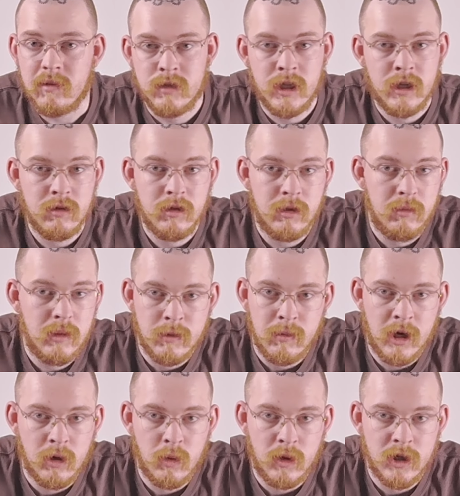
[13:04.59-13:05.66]
You know, you
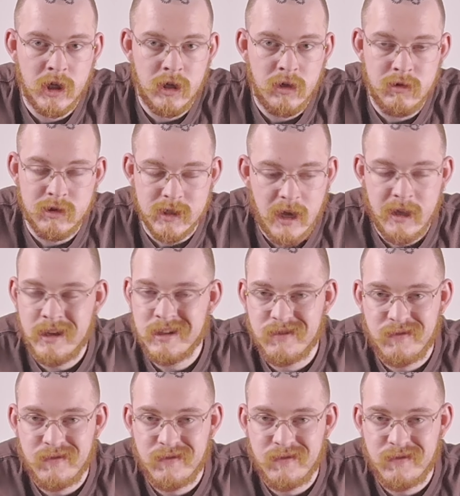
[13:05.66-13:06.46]
might not want to use it, and that's